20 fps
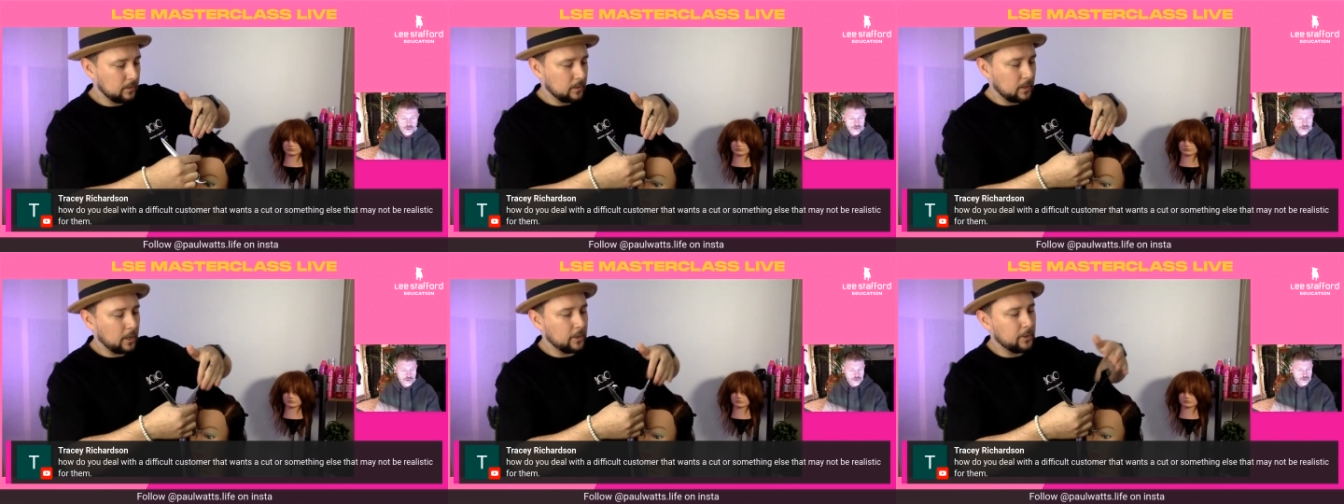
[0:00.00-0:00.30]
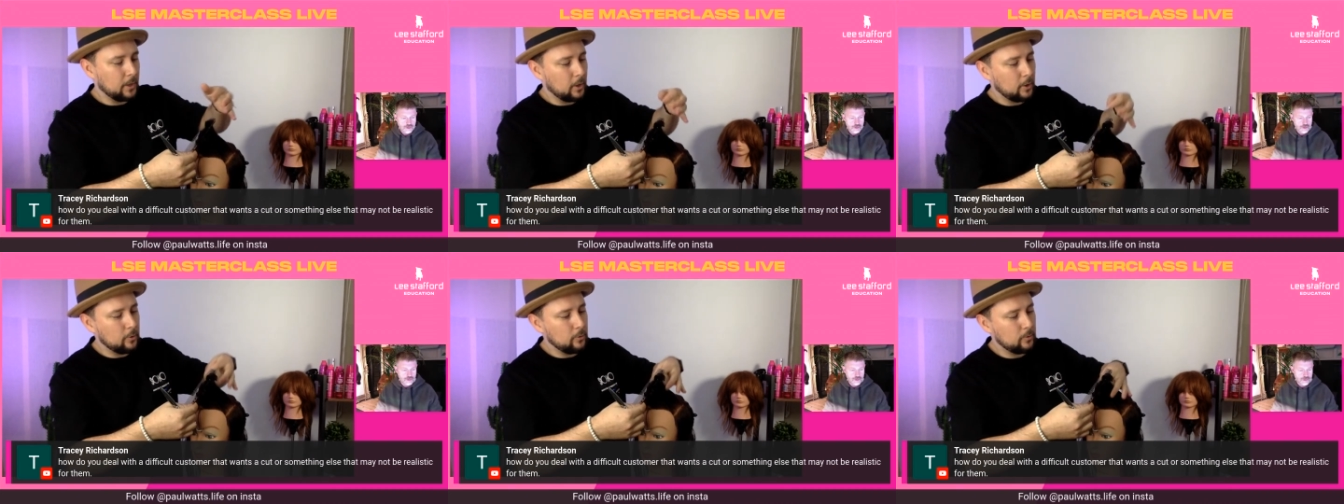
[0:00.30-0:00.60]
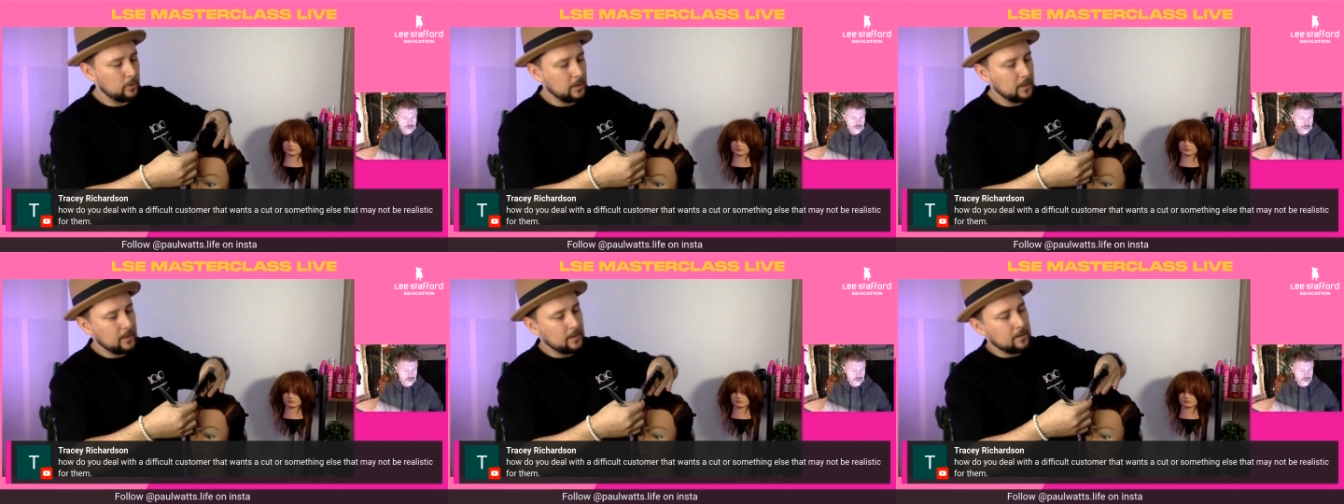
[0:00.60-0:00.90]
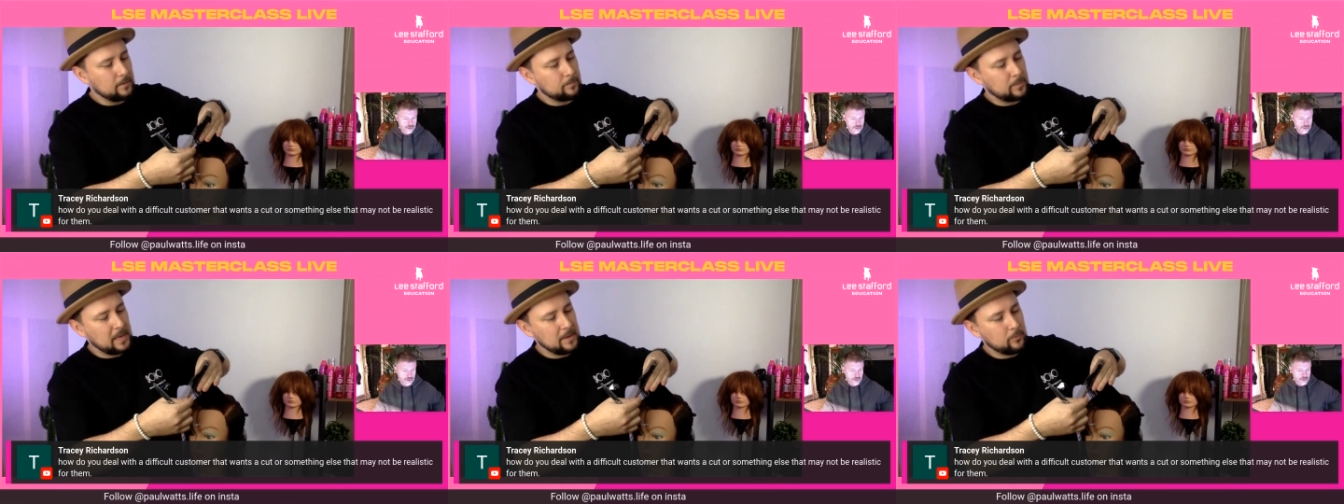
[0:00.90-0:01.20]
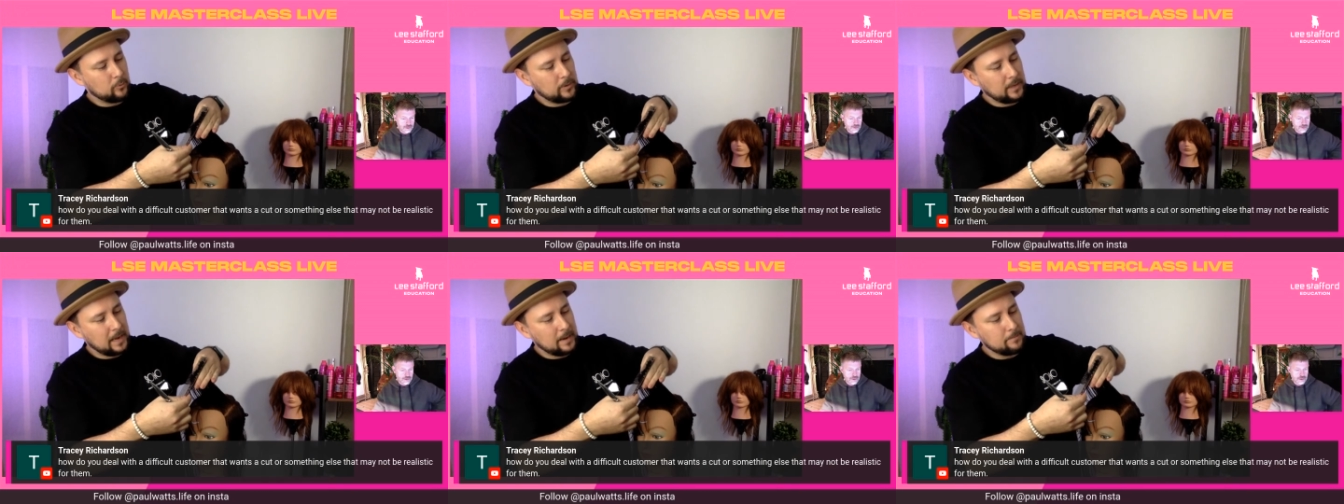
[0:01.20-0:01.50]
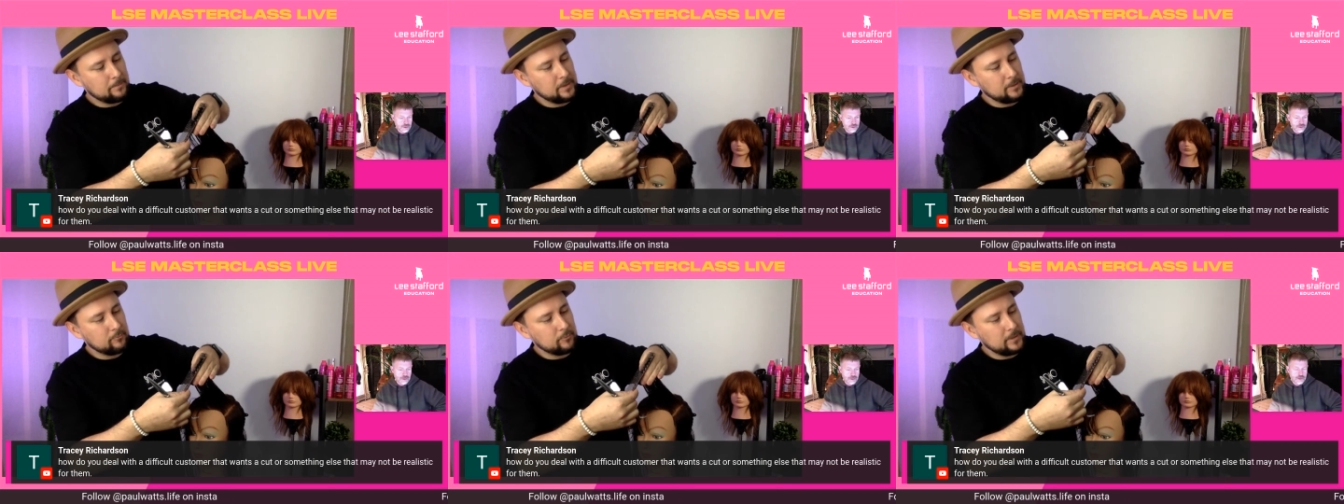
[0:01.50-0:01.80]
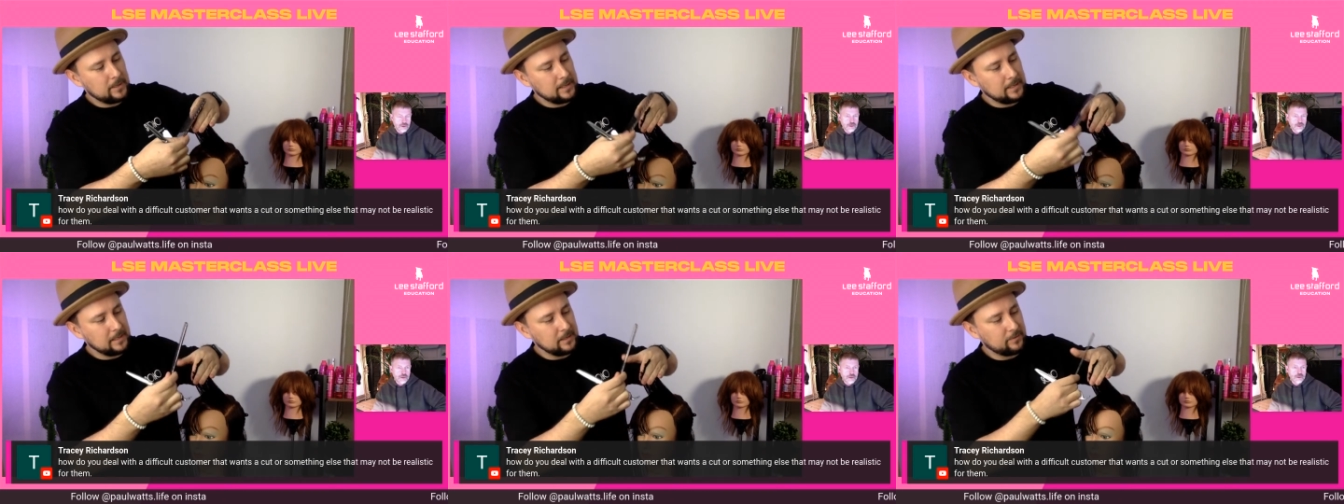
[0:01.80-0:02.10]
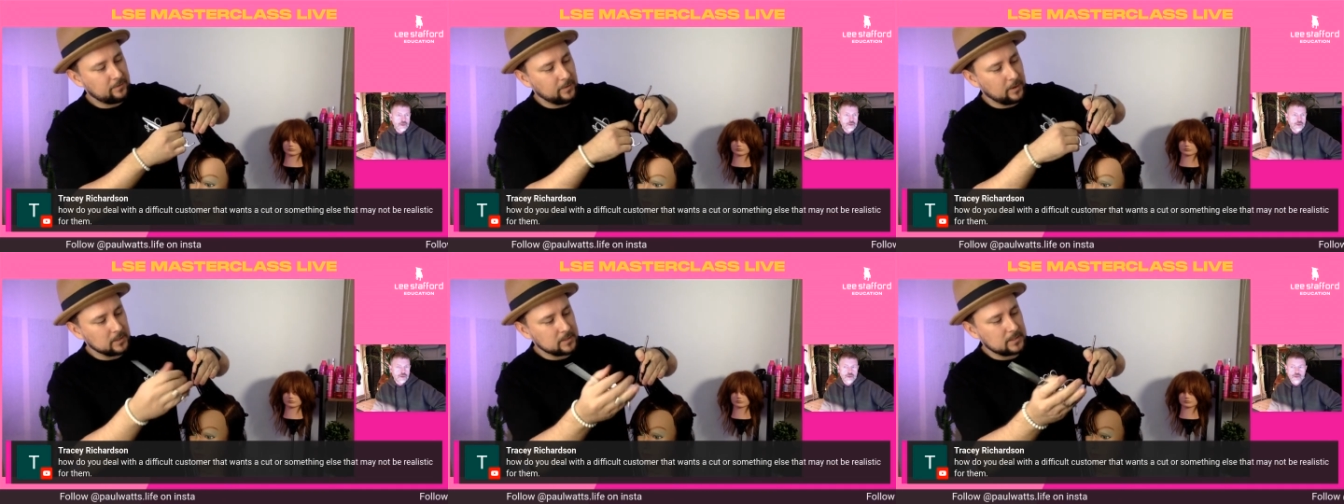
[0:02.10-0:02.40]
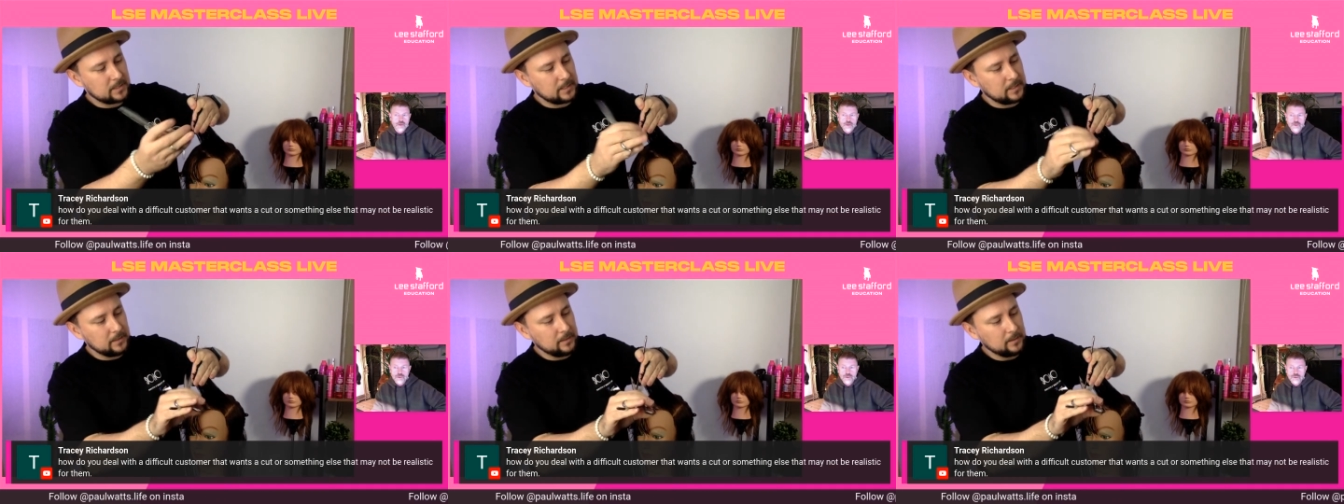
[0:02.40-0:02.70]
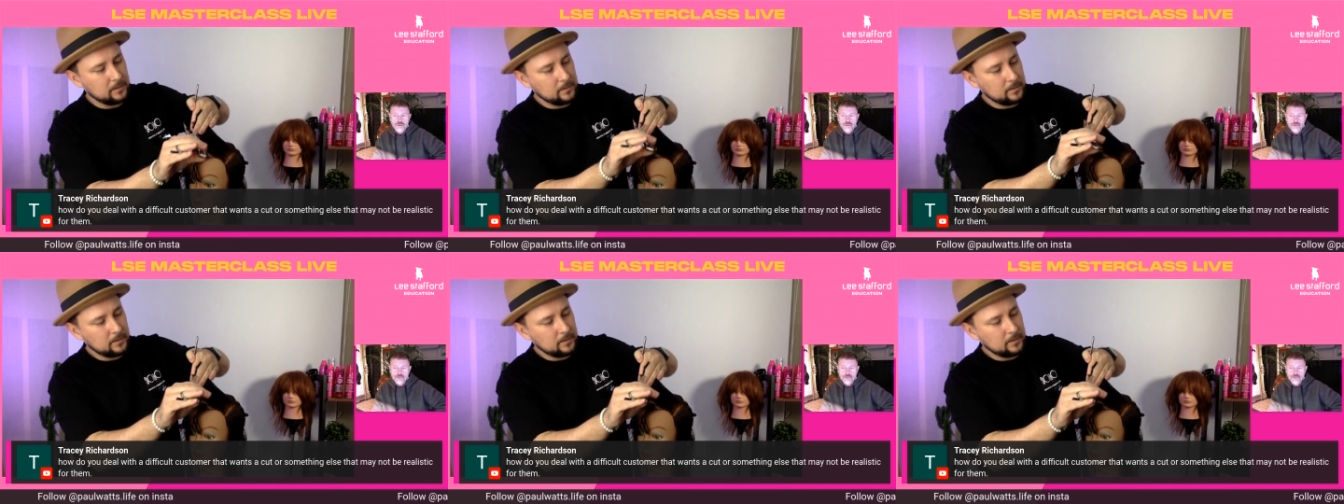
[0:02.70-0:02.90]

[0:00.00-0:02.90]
I know people can be really fussy.